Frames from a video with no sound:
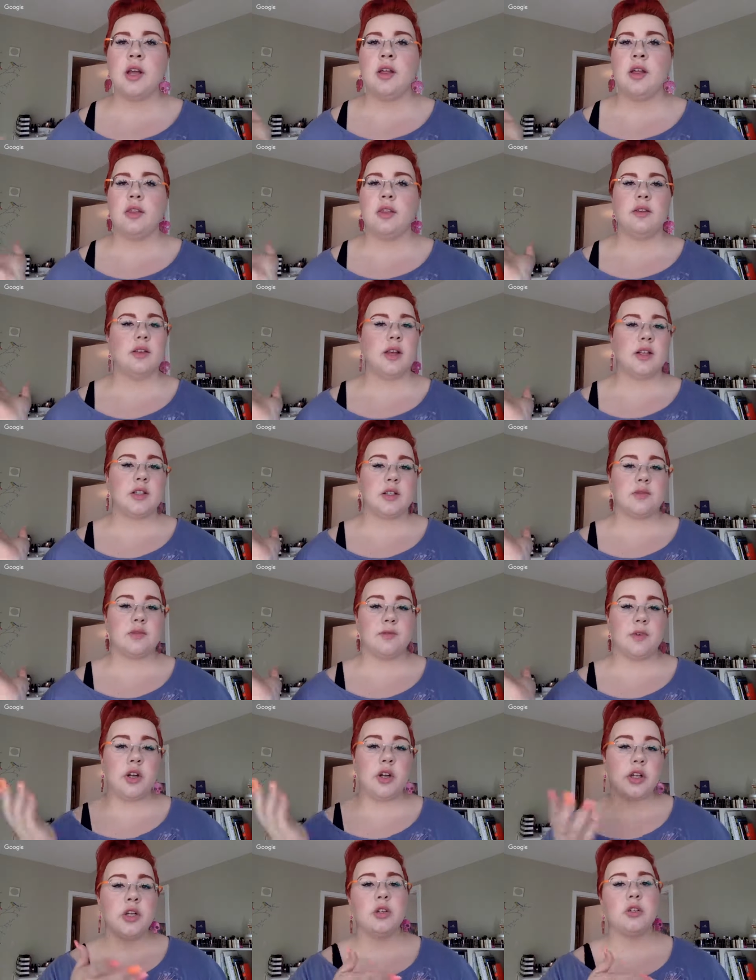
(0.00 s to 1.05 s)
then that's
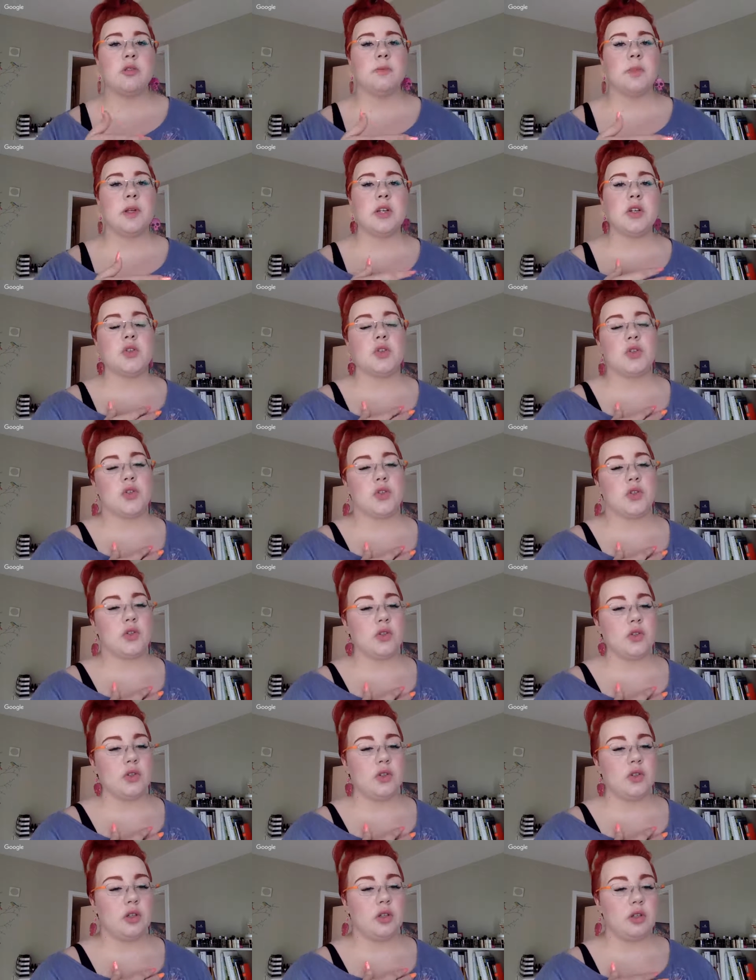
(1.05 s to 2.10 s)
very good,
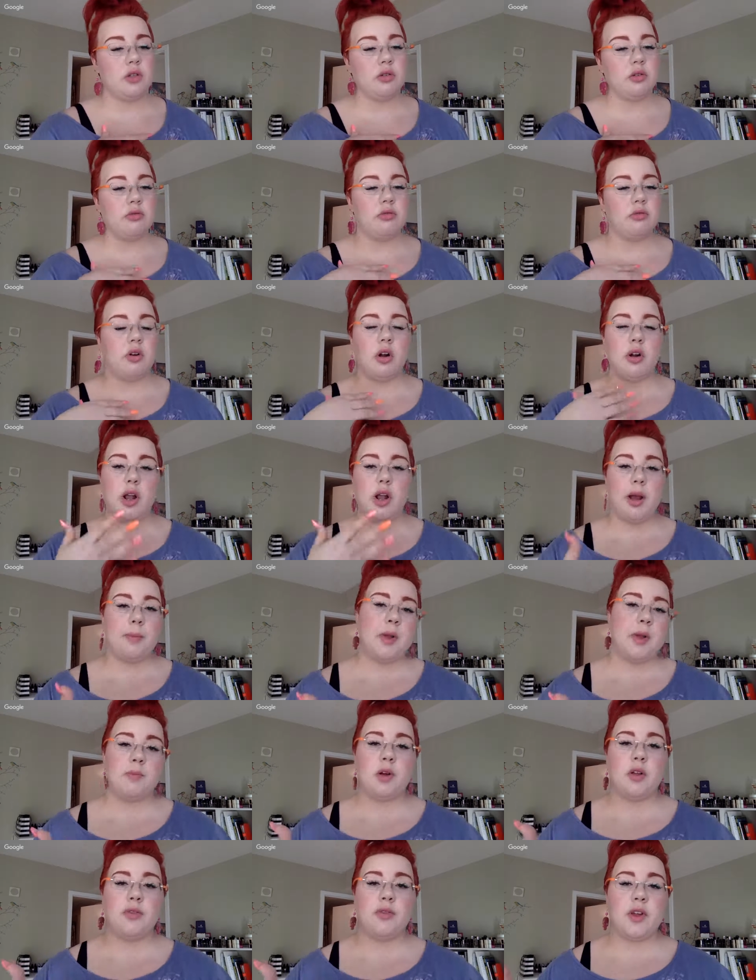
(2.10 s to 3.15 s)
because you are happy
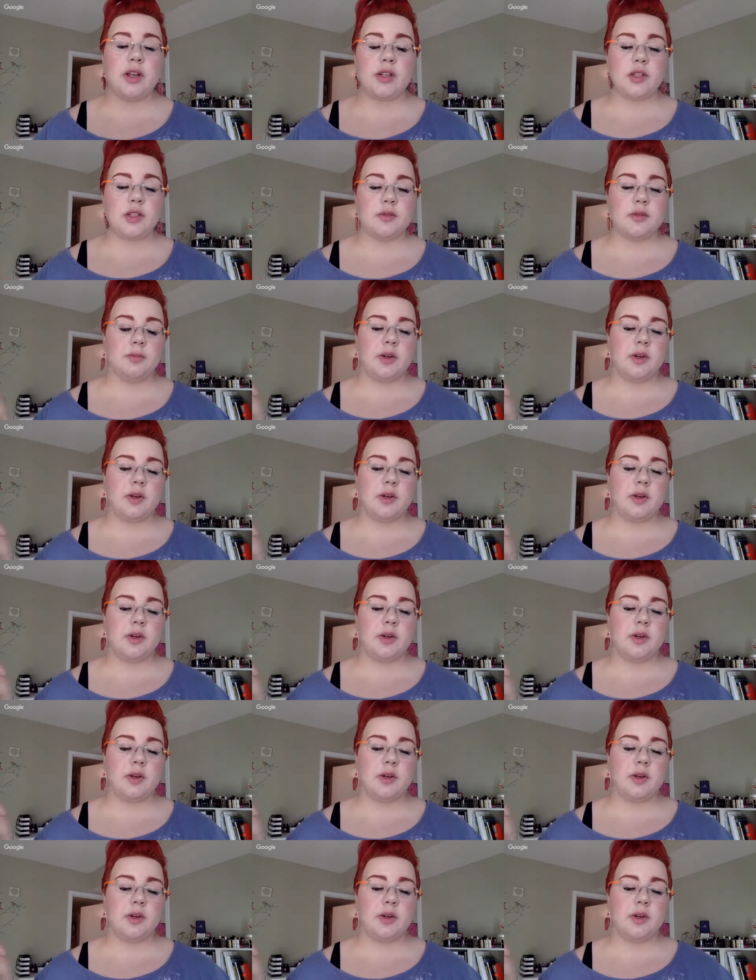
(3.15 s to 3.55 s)
about that.